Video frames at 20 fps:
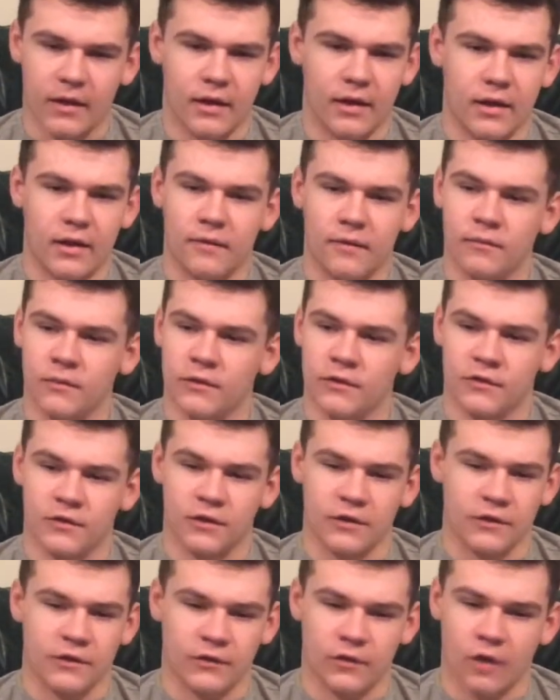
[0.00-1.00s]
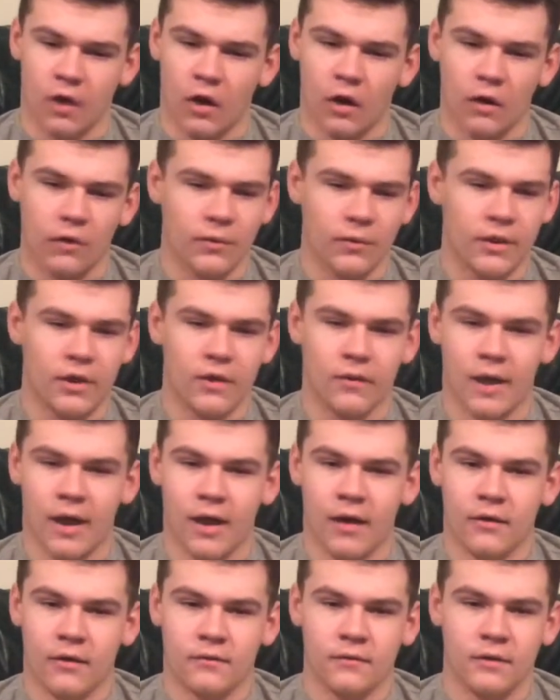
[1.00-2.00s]
it was just all the way
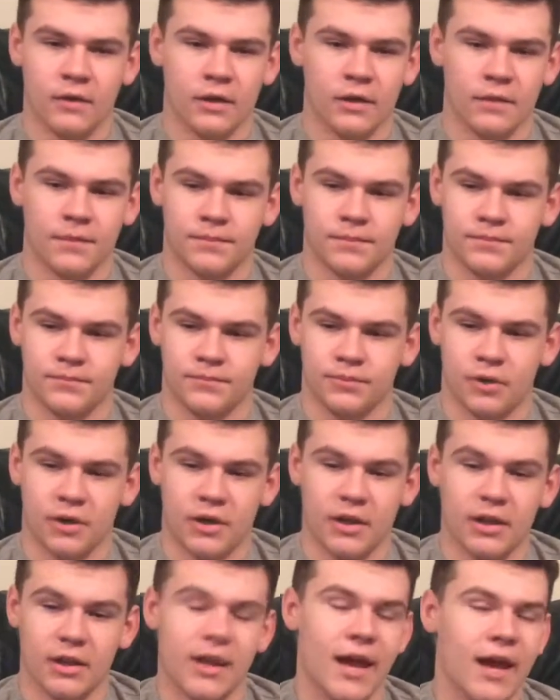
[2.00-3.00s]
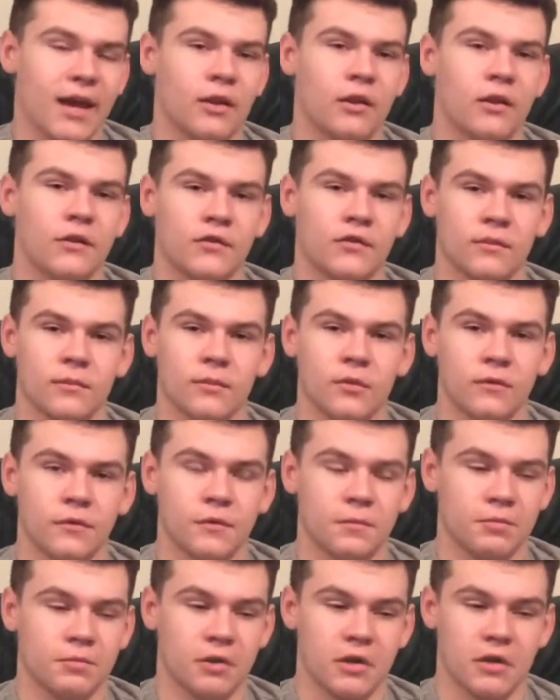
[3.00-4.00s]
around a pretty lackluster movie,
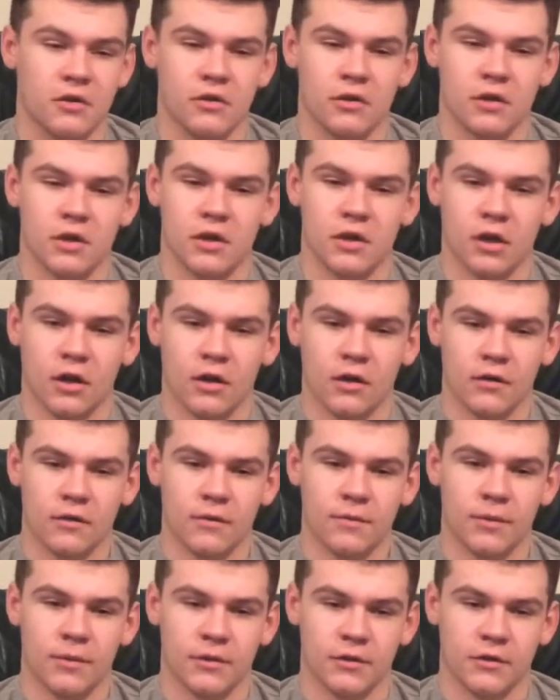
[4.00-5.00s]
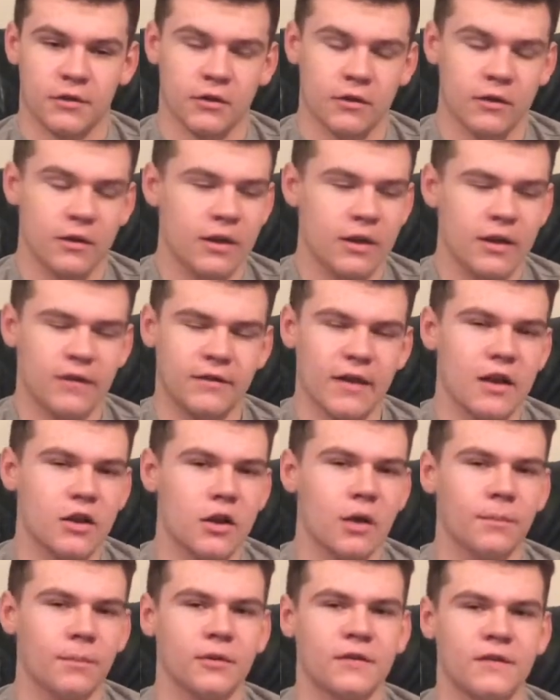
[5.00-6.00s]
pretty cookie cutter. But it's at
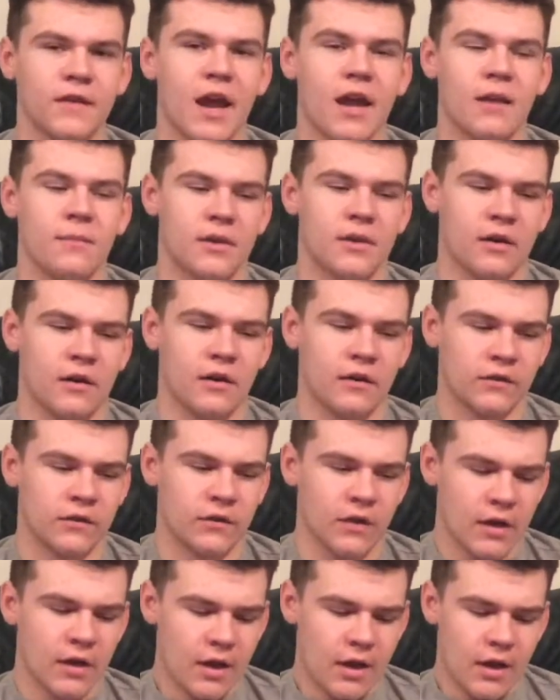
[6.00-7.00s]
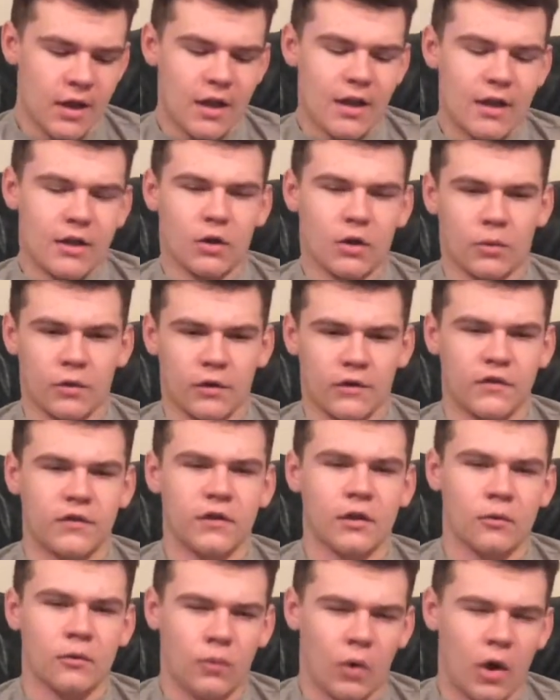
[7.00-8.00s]
number 10 because there
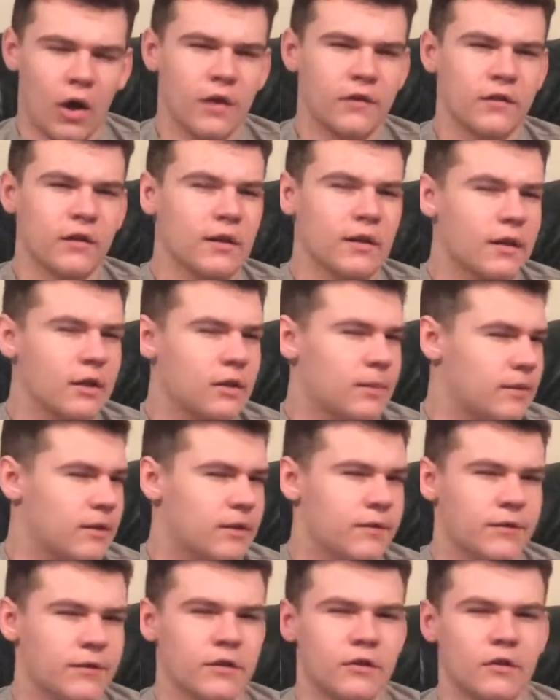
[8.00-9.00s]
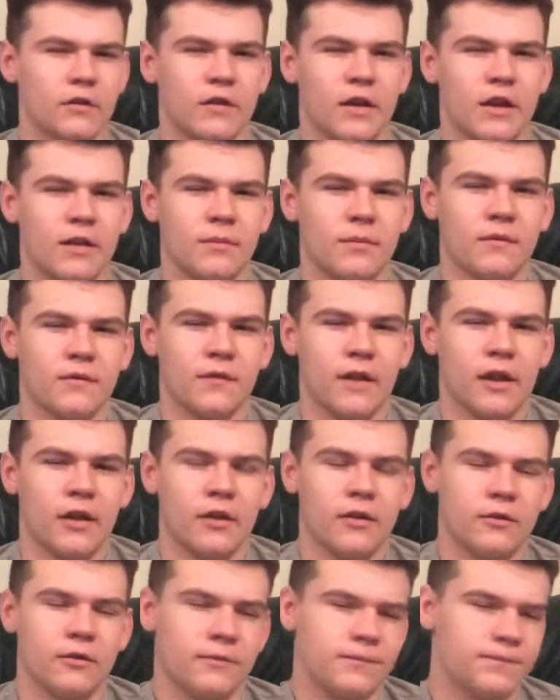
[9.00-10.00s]
was a little bit of entertainment
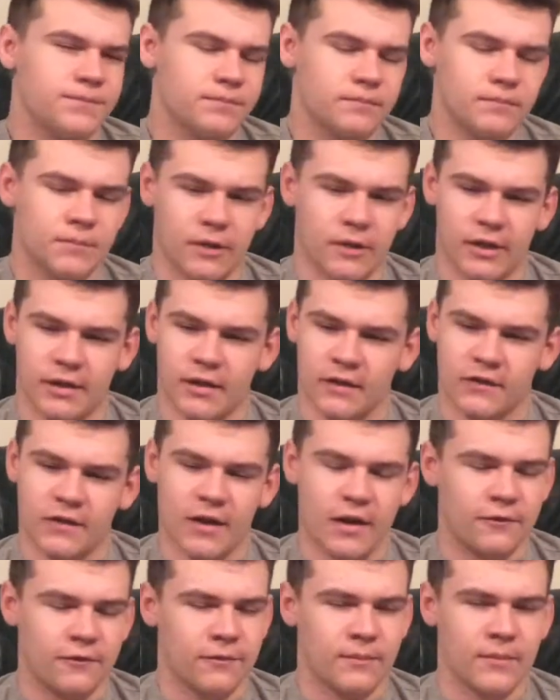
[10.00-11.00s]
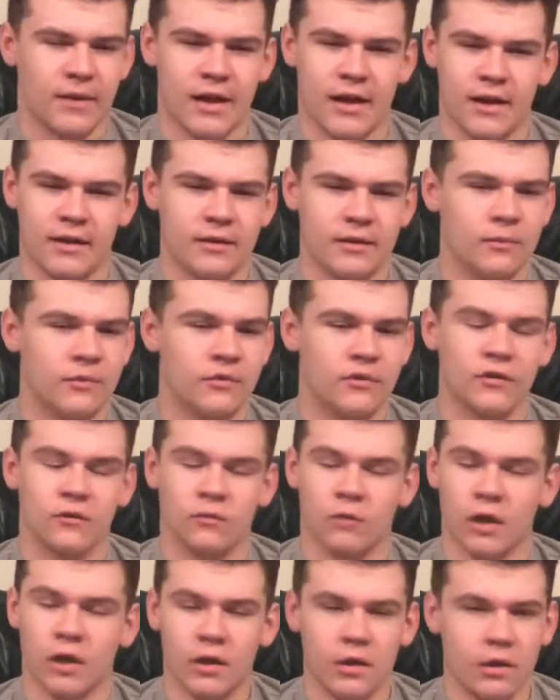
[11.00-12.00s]
value, but aside from that, it was just
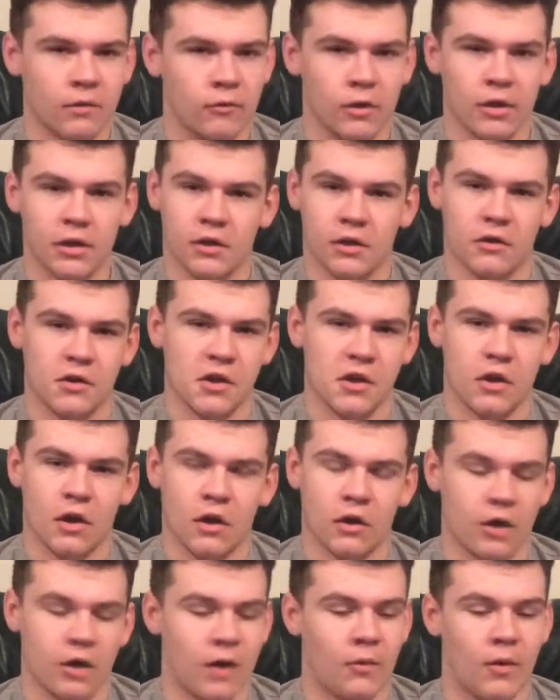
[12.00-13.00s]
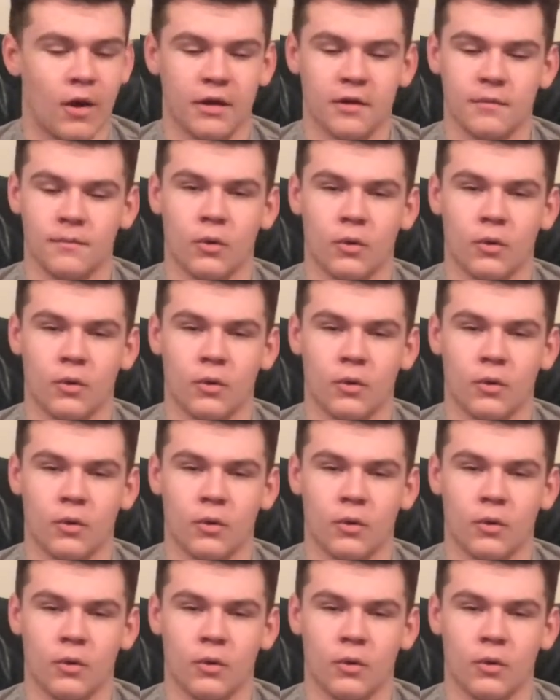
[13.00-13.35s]
really cookie cutter. I wanted